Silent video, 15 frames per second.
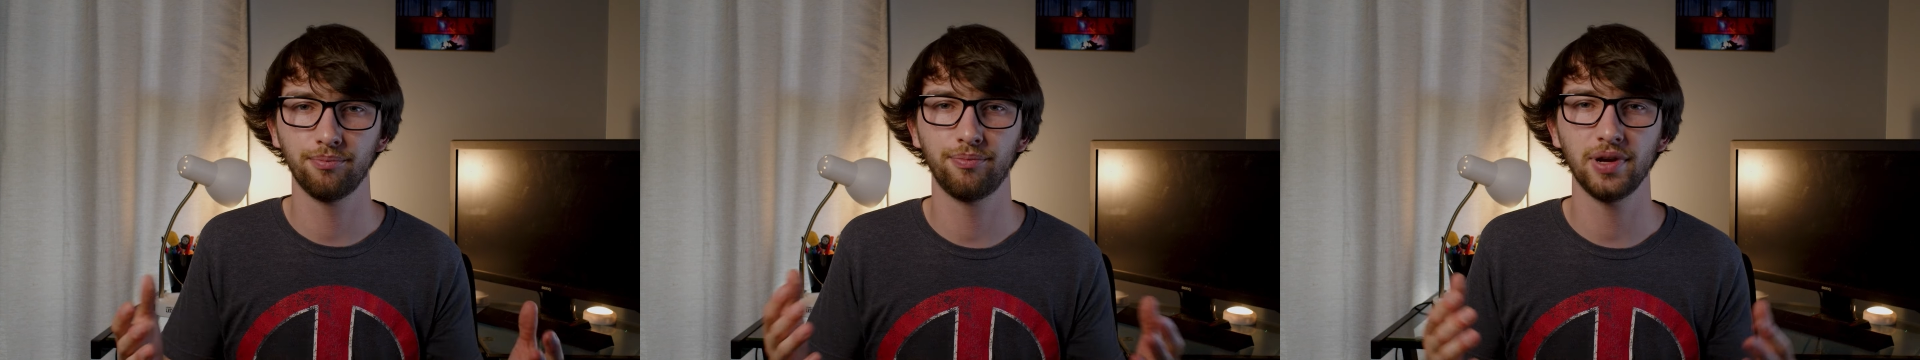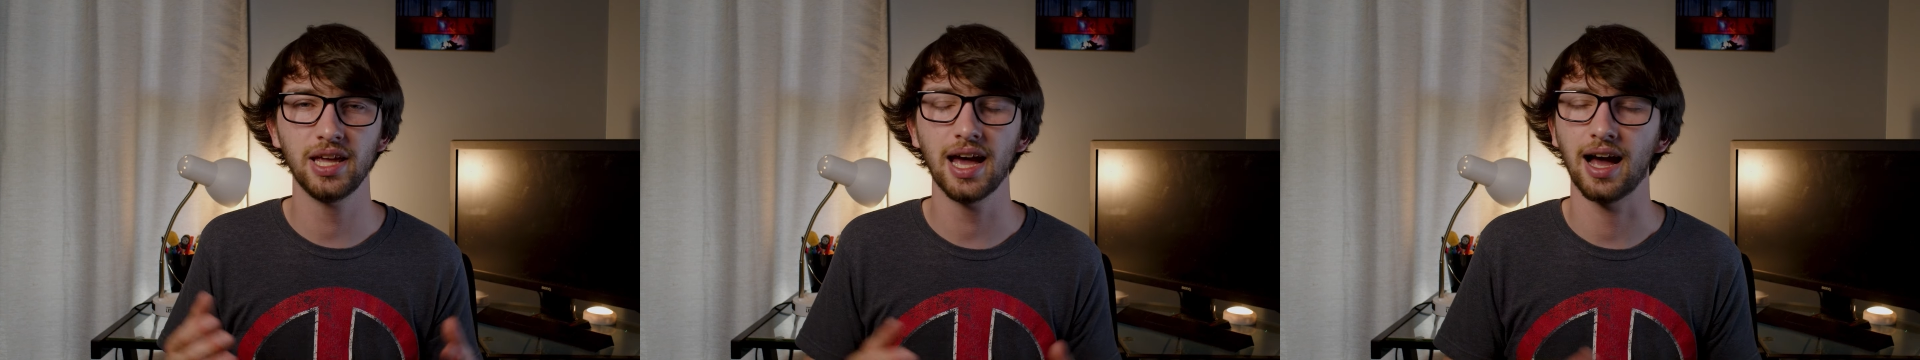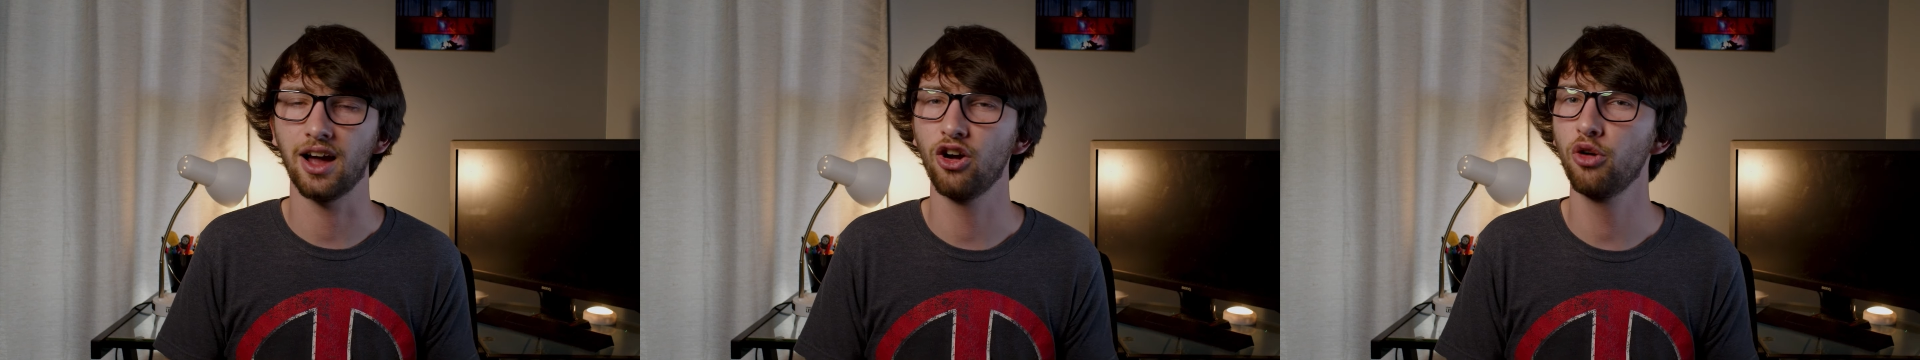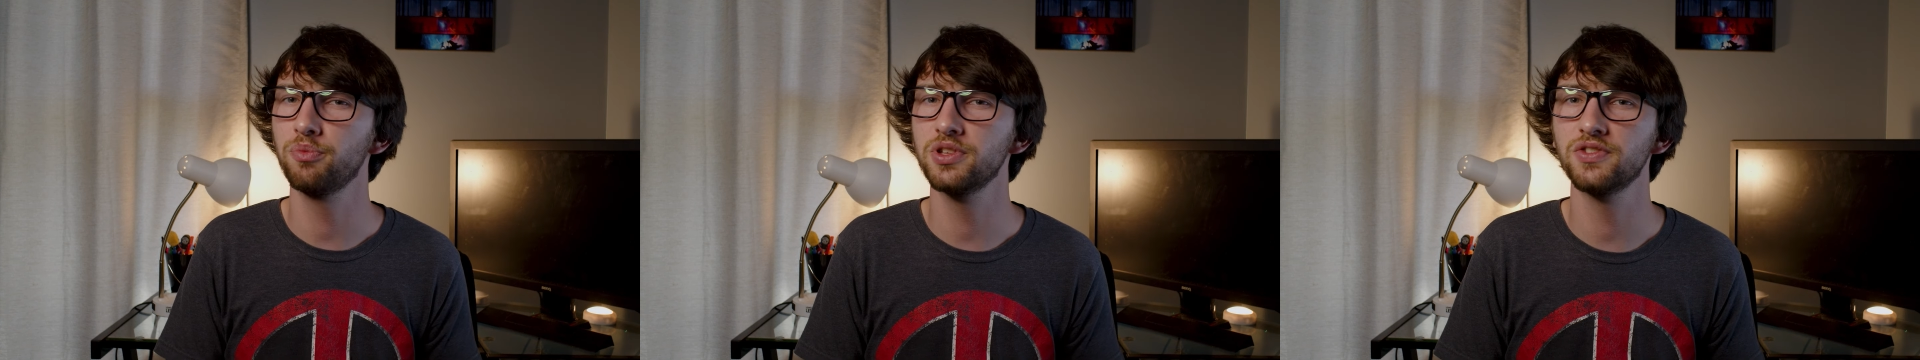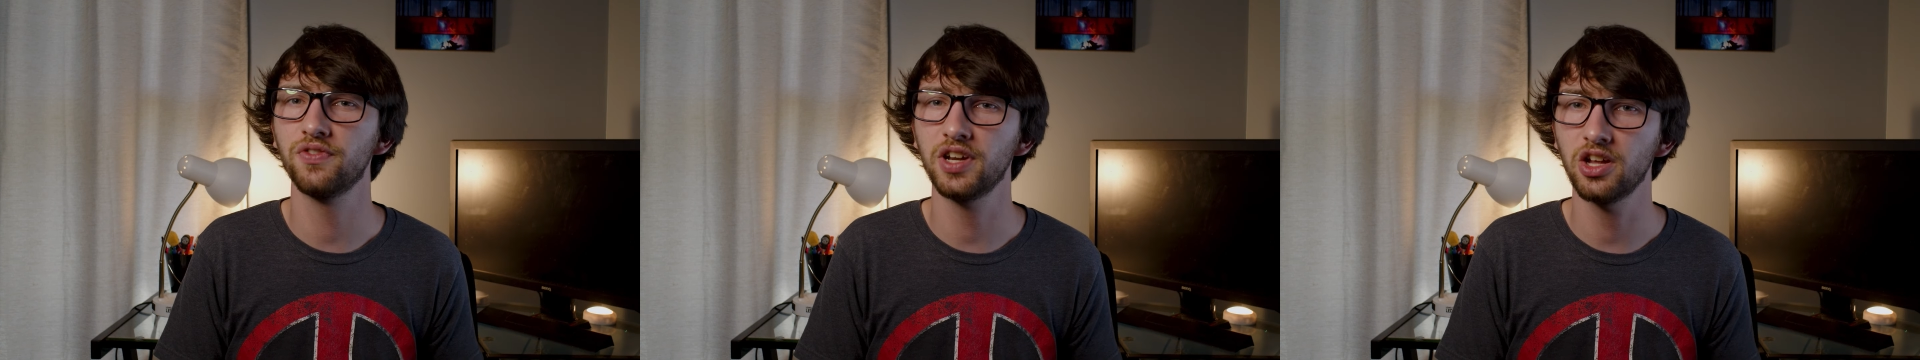But yeah, I
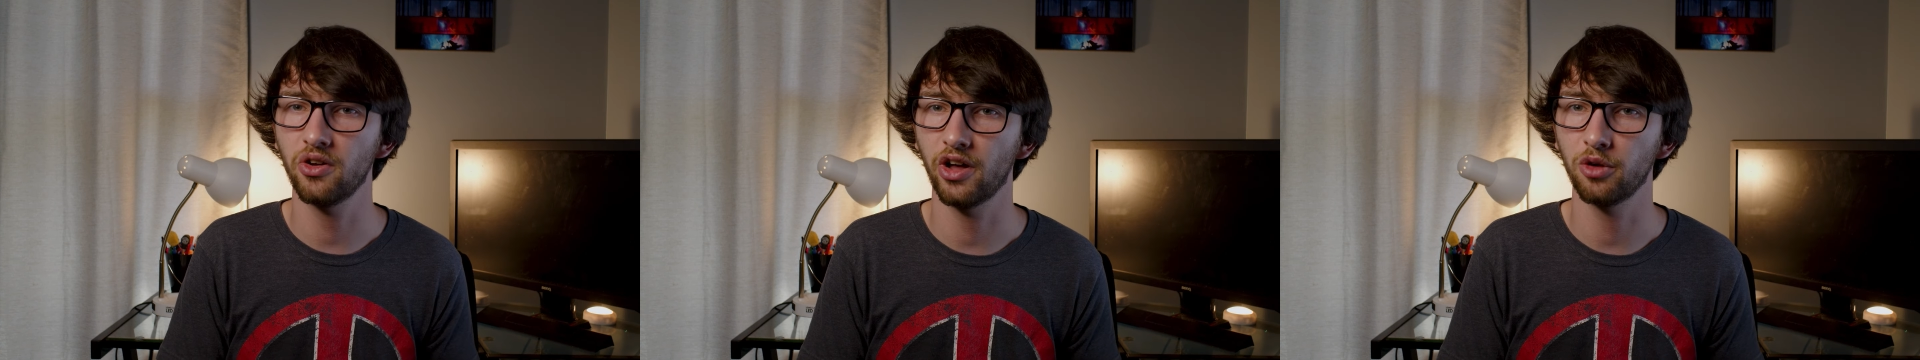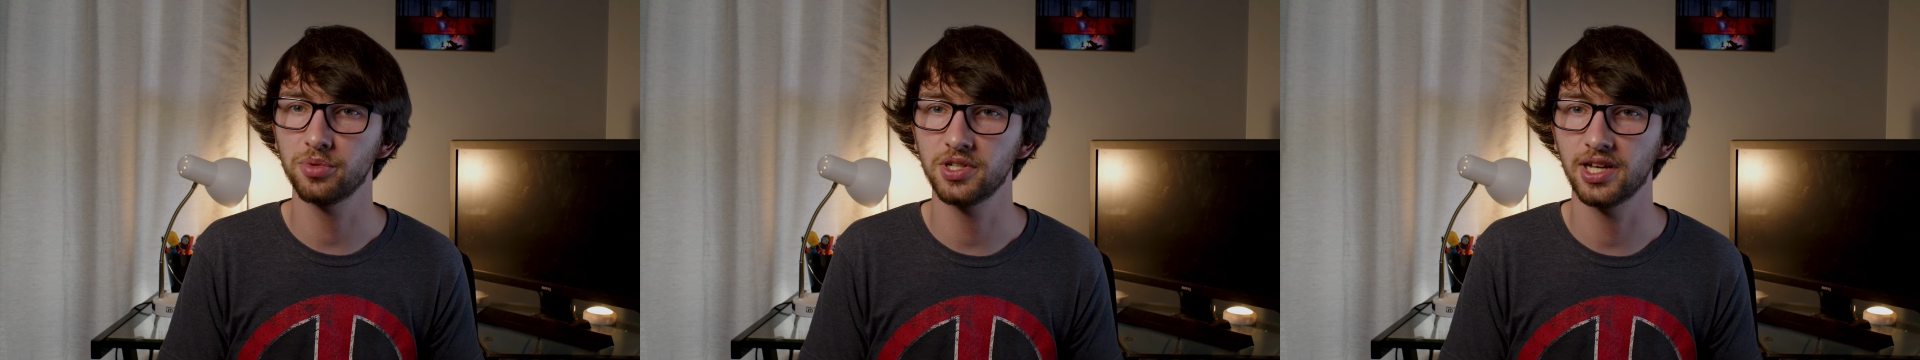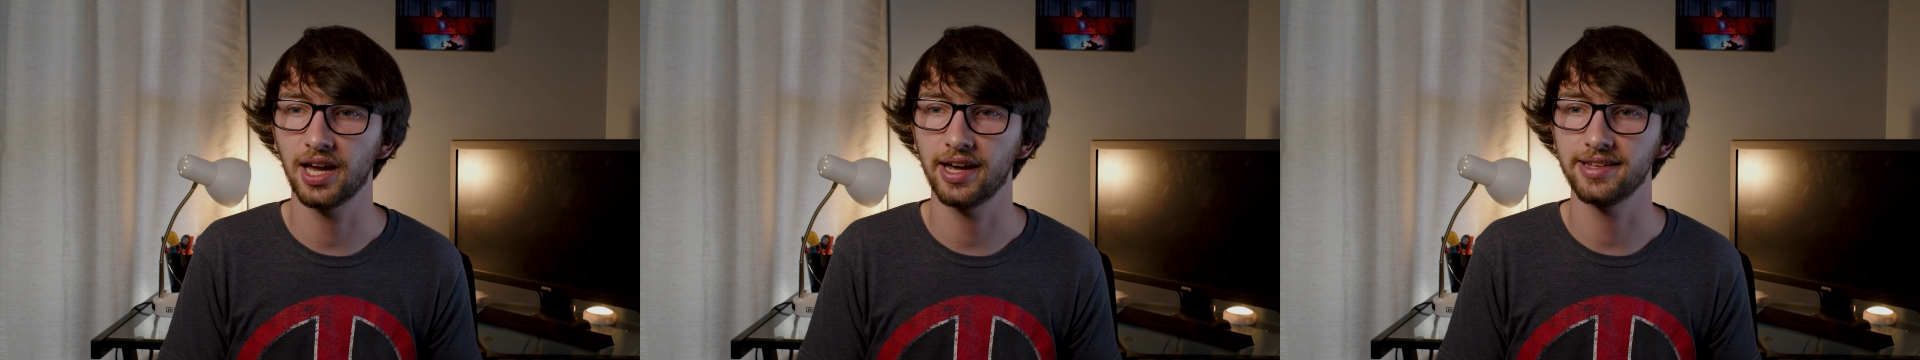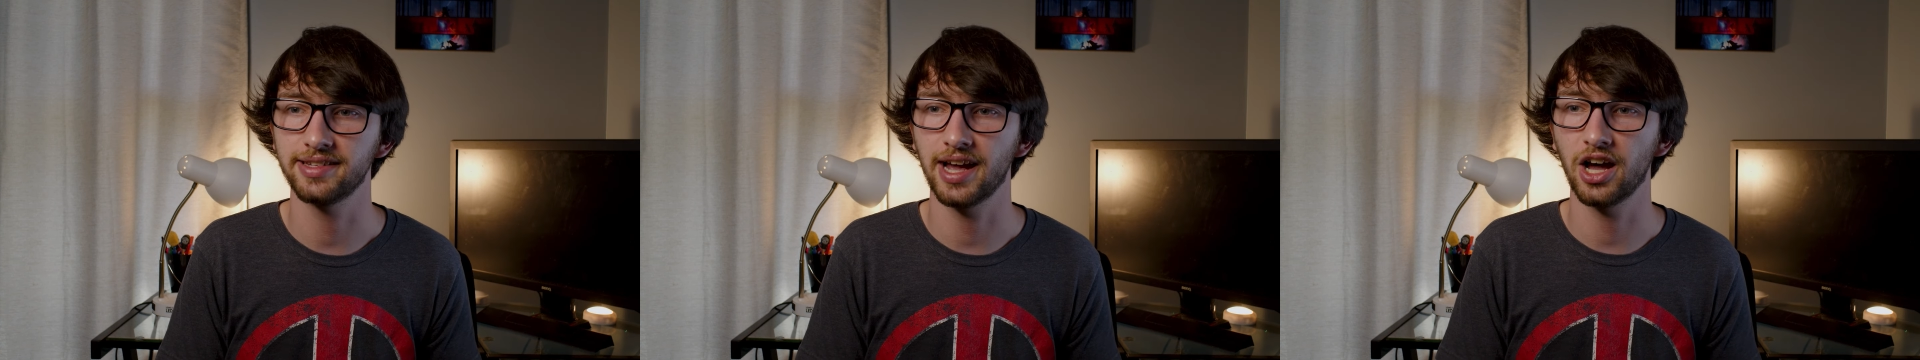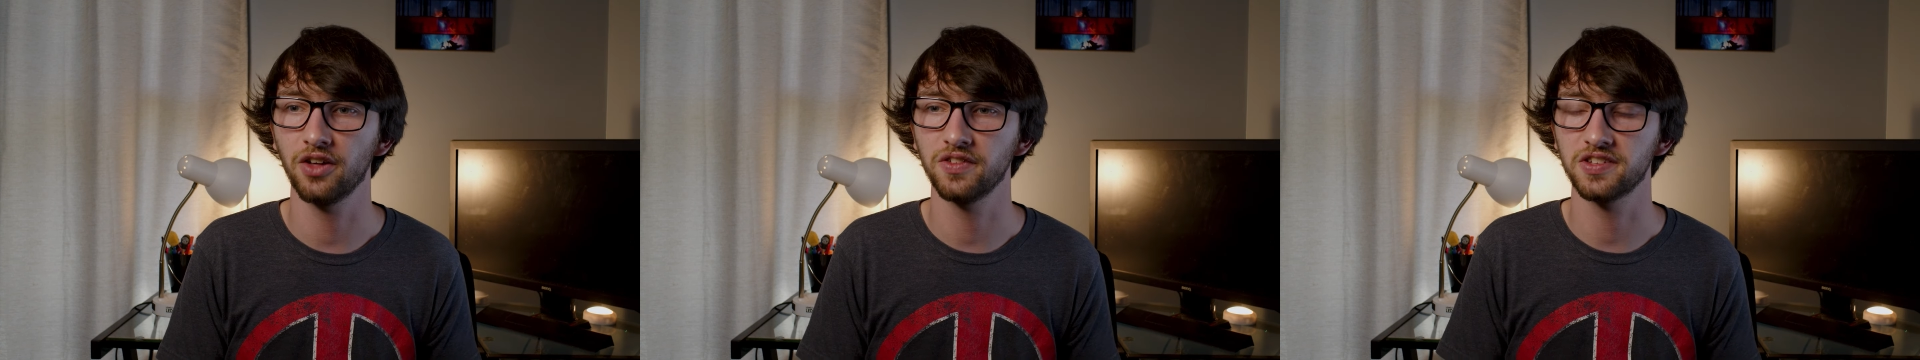hope this video helps you guys out.